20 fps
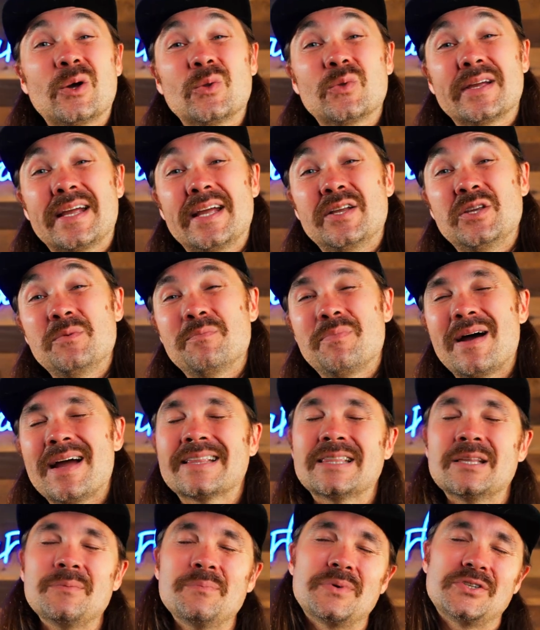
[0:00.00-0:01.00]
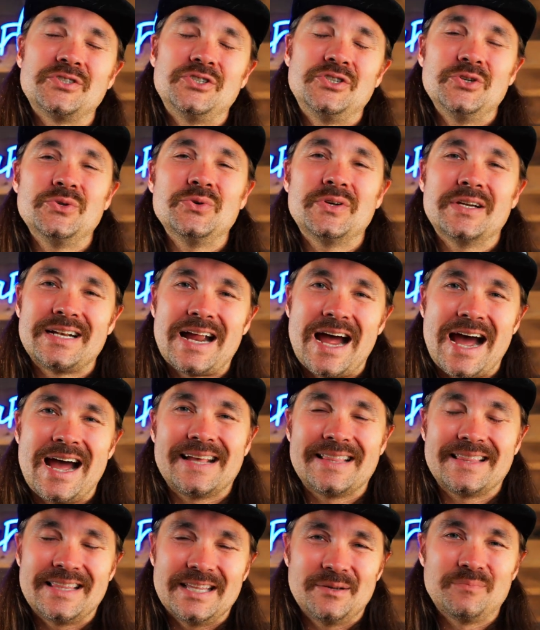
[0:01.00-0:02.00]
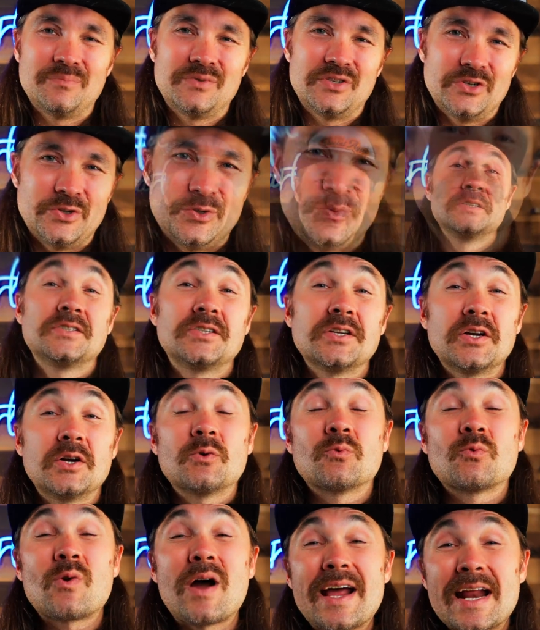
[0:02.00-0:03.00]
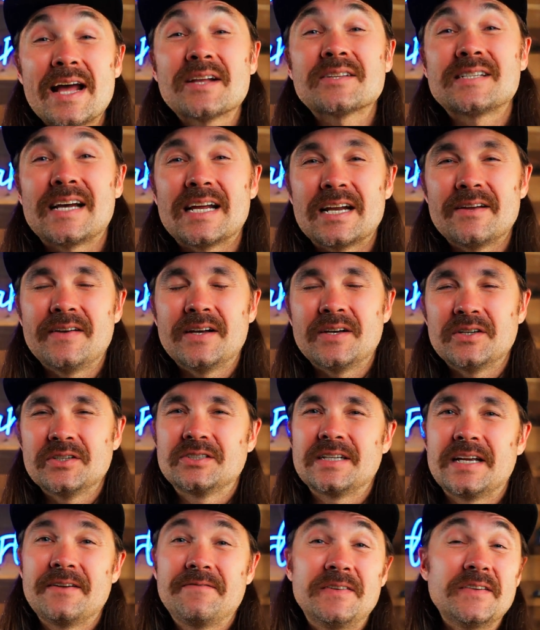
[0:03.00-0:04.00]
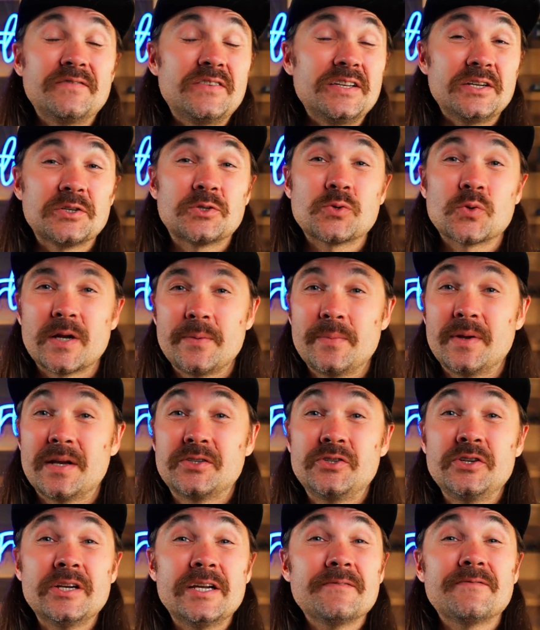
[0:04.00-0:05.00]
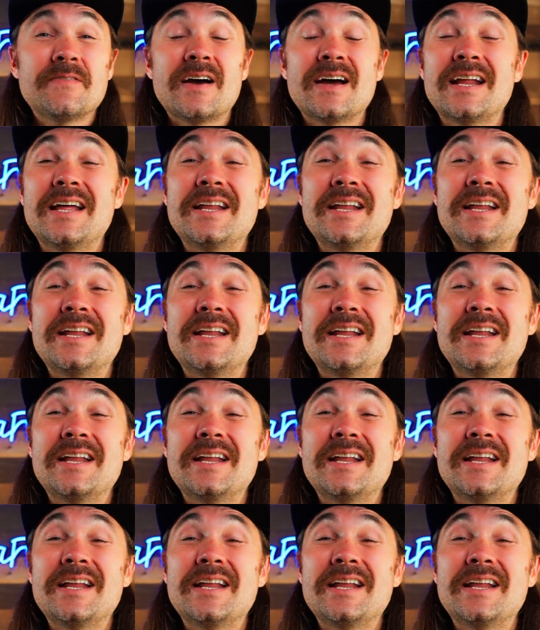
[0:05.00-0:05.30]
only can you bike them, but you can hike them too. So right outside of Ellijay, 15 to 20 minutes, you can find